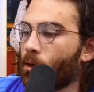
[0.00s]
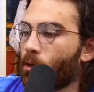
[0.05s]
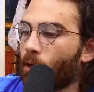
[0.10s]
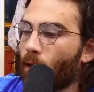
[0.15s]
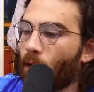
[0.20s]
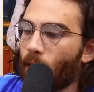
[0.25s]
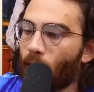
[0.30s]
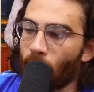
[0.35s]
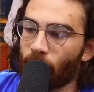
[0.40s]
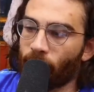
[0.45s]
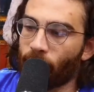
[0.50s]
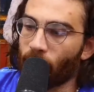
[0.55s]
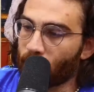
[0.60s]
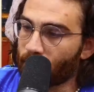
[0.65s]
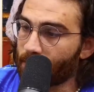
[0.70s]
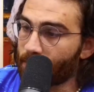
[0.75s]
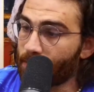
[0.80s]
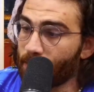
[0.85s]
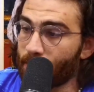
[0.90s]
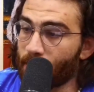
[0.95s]
Fuck
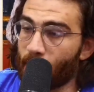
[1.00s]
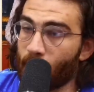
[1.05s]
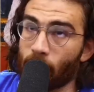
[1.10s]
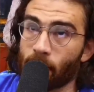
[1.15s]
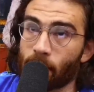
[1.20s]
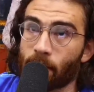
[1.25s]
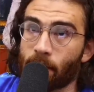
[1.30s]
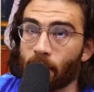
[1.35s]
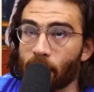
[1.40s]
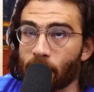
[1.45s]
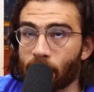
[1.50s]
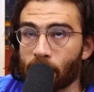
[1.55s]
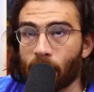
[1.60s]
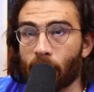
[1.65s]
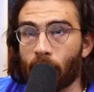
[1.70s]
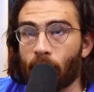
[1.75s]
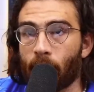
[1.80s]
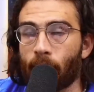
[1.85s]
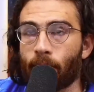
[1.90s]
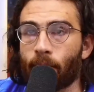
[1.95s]
this entire
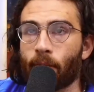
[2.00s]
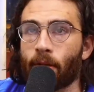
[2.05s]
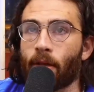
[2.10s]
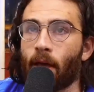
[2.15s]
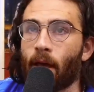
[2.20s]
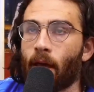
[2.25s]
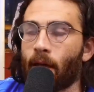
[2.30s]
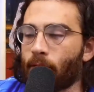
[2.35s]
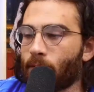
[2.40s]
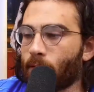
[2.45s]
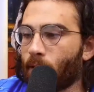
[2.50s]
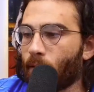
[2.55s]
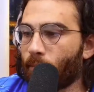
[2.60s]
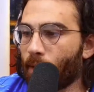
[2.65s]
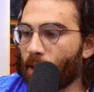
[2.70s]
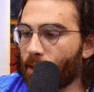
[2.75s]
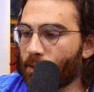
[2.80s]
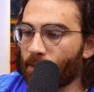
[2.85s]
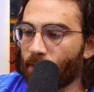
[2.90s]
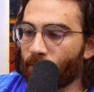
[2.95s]
system that
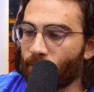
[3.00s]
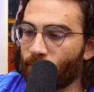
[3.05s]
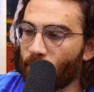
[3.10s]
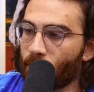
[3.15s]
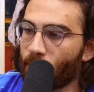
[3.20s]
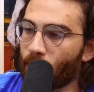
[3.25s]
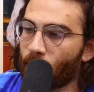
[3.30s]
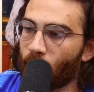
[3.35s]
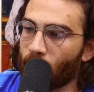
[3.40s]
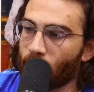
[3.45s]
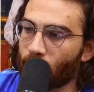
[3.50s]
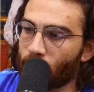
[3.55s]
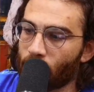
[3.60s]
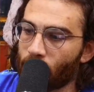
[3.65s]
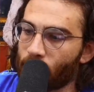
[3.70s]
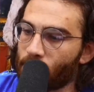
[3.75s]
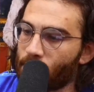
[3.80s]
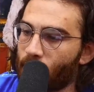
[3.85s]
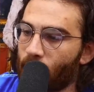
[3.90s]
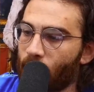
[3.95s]
makes it feel like there
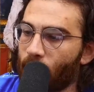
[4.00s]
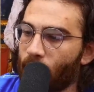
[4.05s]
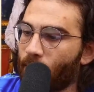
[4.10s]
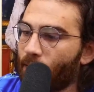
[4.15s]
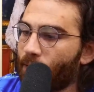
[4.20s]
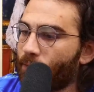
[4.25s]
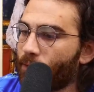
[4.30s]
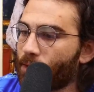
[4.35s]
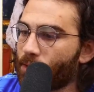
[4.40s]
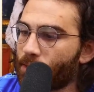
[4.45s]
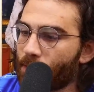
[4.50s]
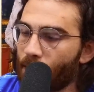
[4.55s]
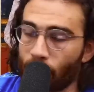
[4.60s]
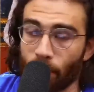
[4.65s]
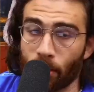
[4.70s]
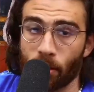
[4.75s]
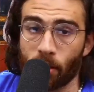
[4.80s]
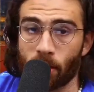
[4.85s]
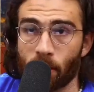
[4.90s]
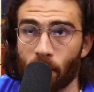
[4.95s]
is even a
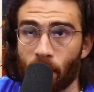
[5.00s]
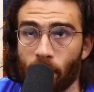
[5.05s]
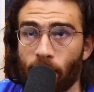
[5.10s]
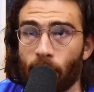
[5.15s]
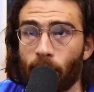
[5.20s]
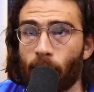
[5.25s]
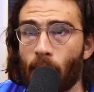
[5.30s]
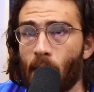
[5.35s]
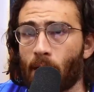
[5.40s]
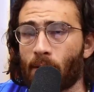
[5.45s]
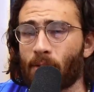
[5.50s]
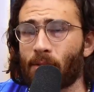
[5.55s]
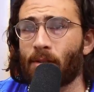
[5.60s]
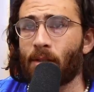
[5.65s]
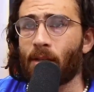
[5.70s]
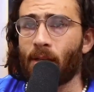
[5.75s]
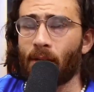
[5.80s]
semblance of democracy,